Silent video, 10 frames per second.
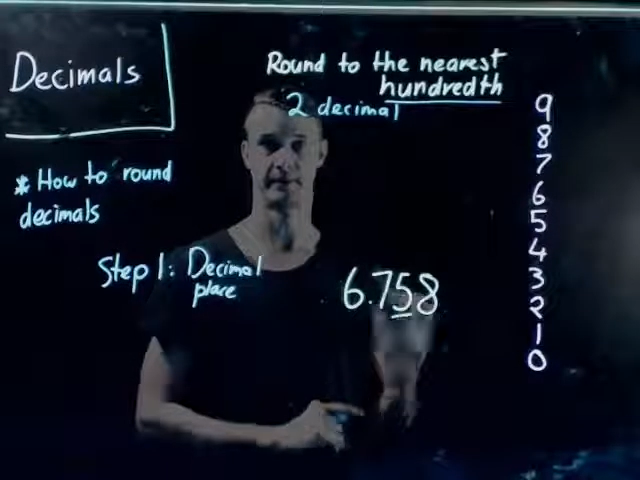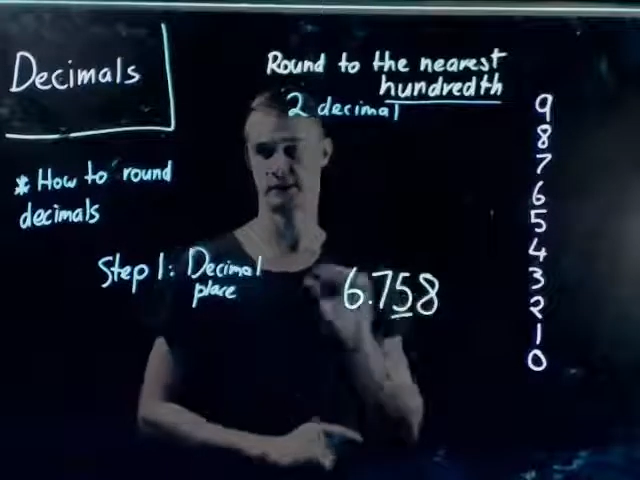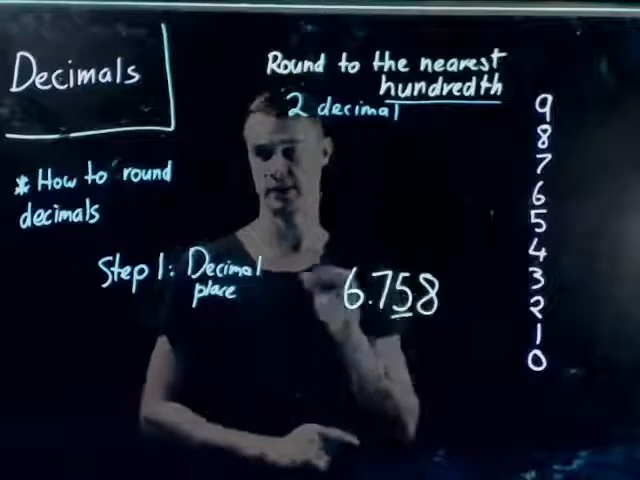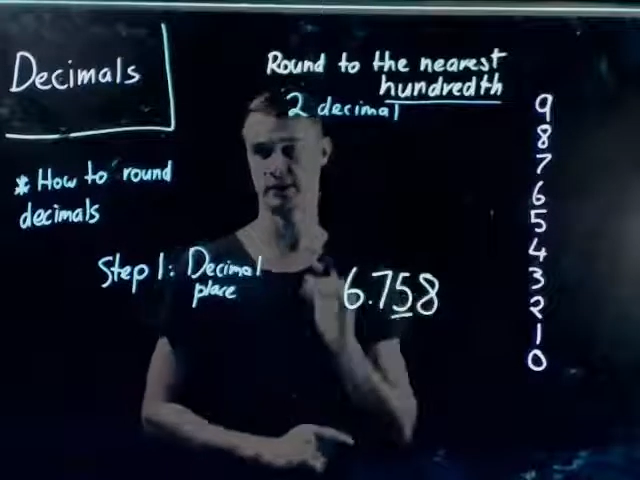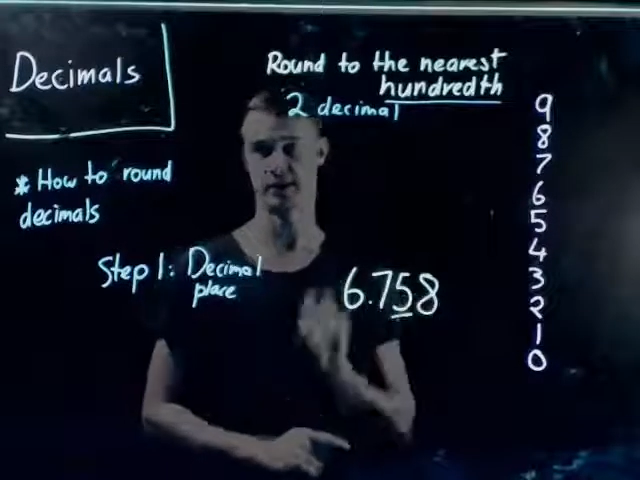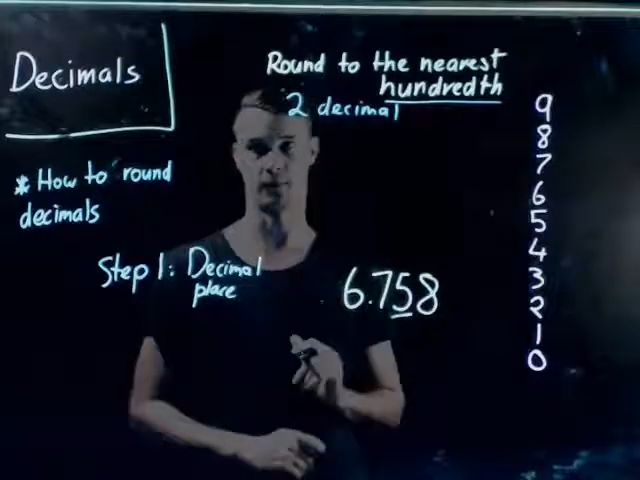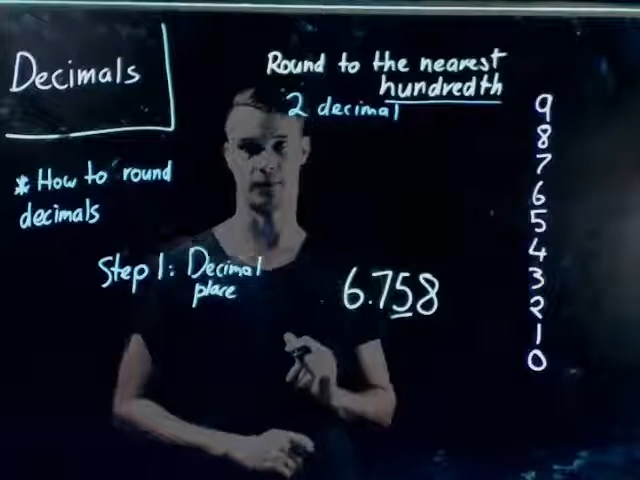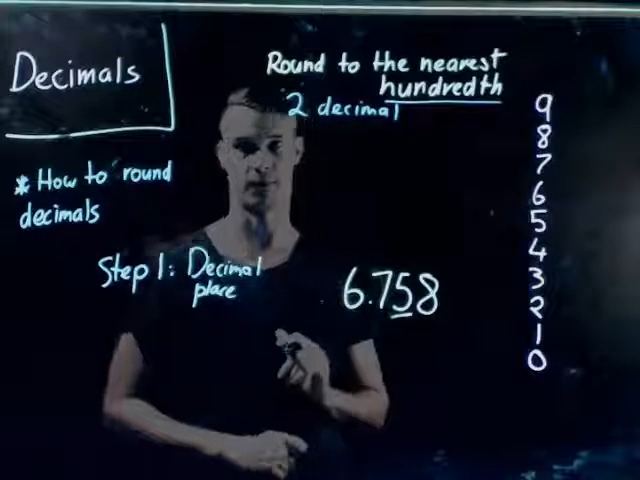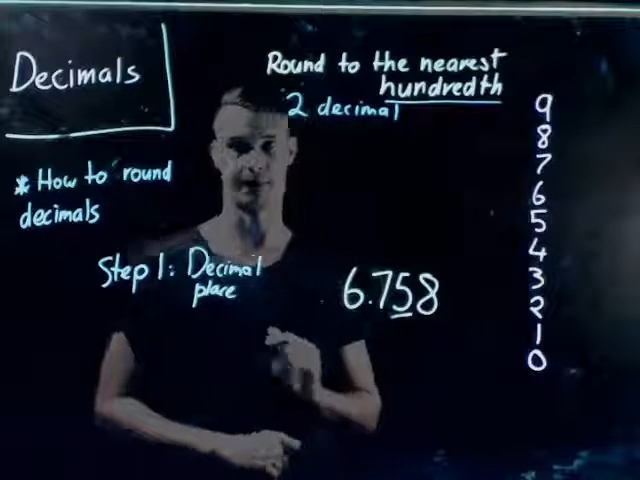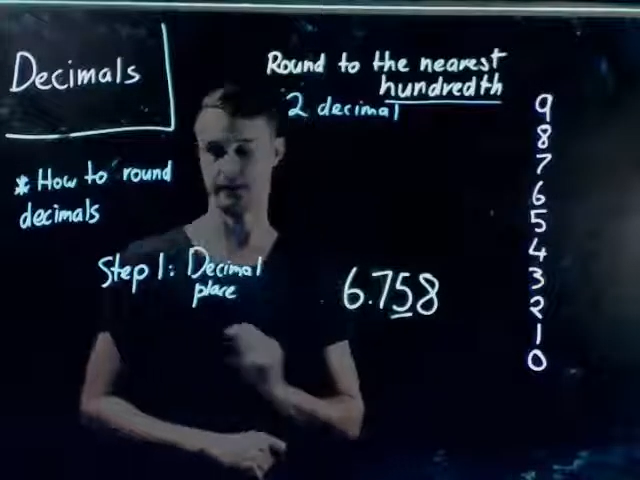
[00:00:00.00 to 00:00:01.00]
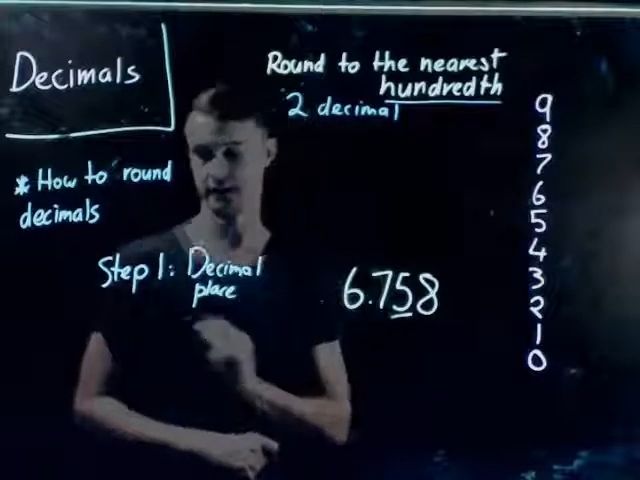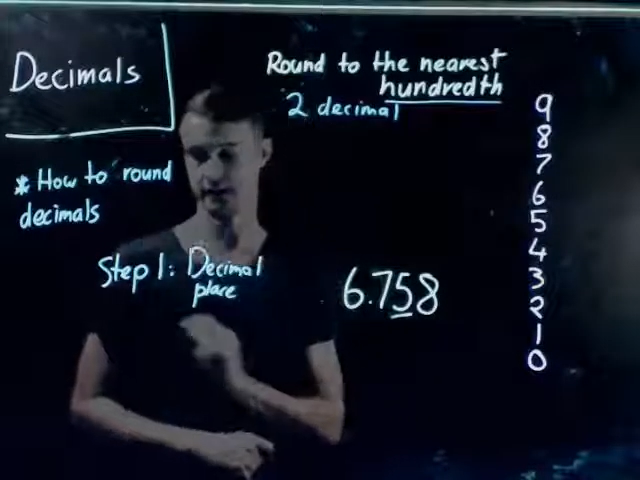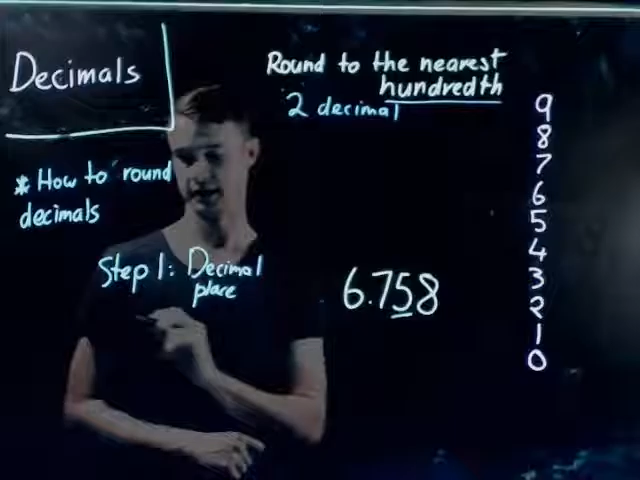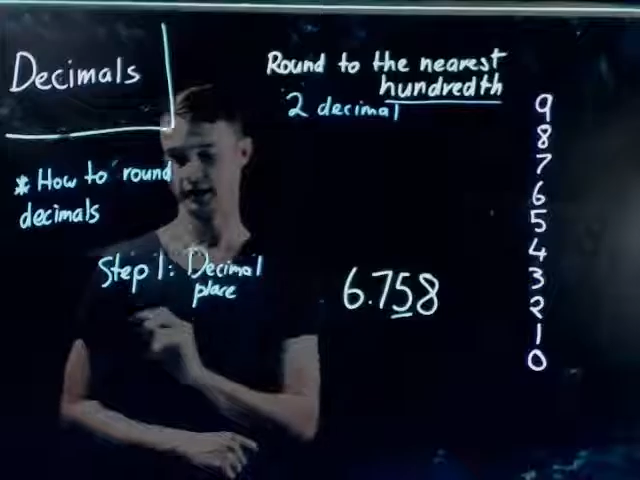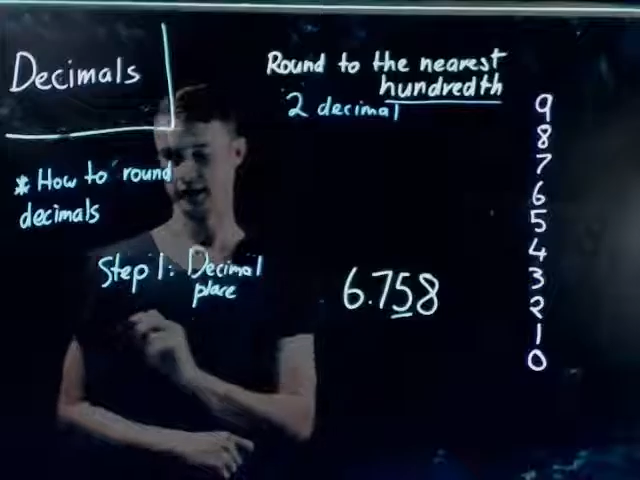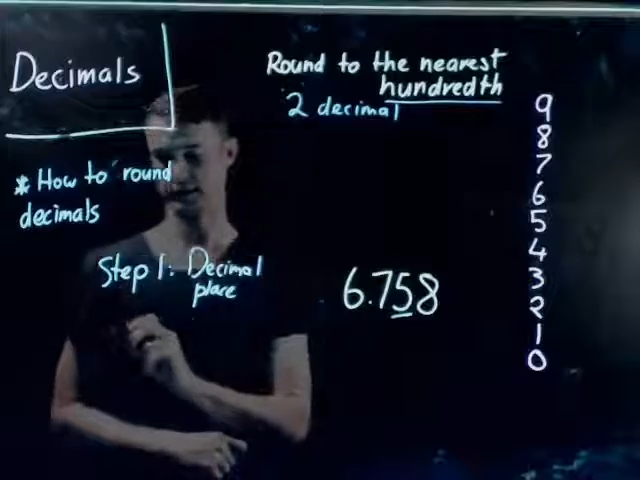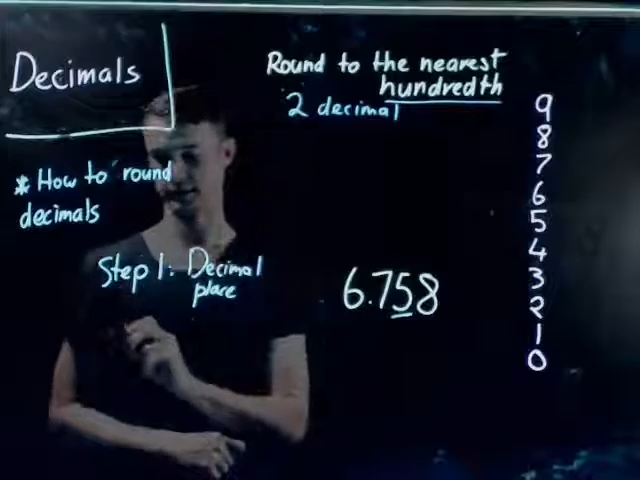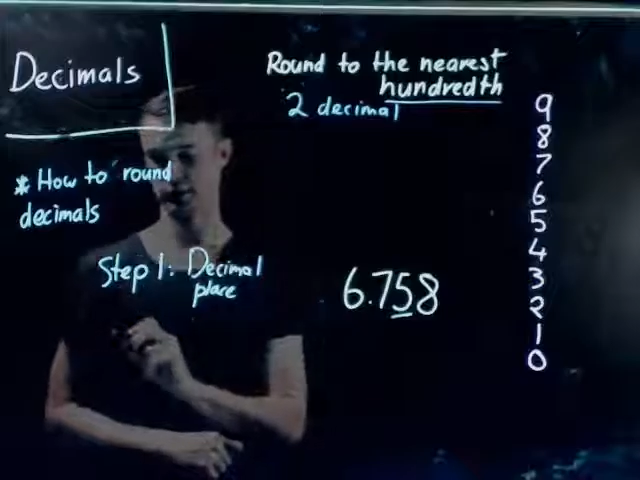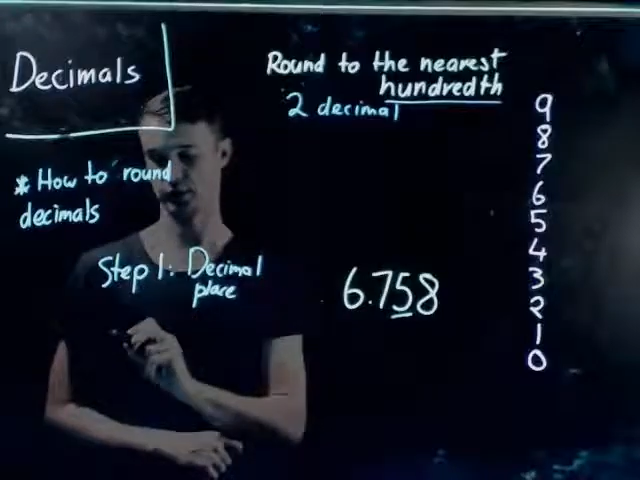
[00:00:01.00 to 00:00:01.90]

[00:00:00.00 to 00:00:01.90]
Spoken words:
So that's step one. Now step